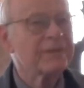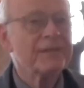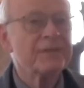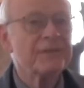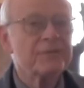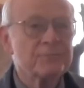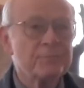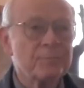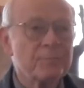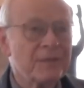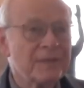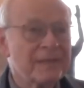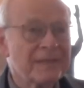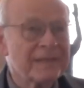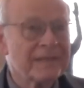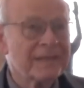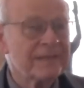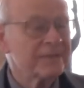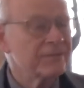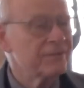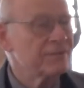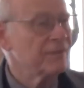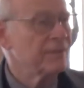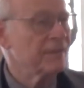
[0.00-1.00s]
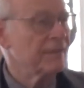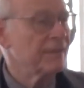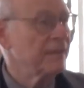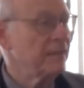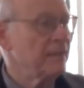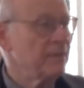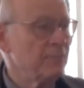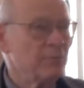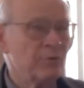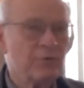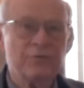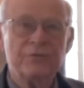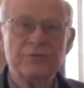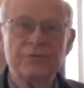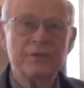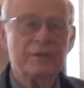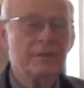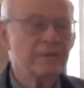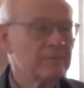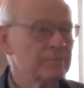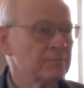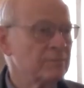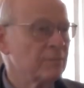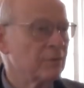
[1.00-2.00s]
its plans in any
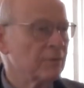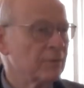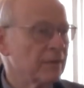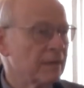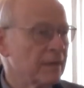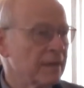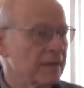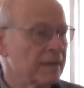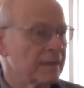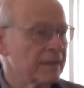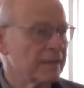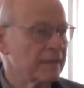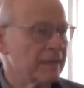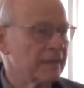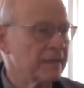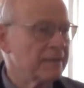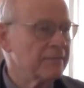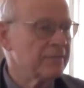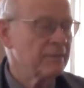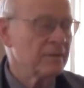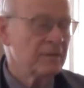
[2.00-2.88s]
museum or archive.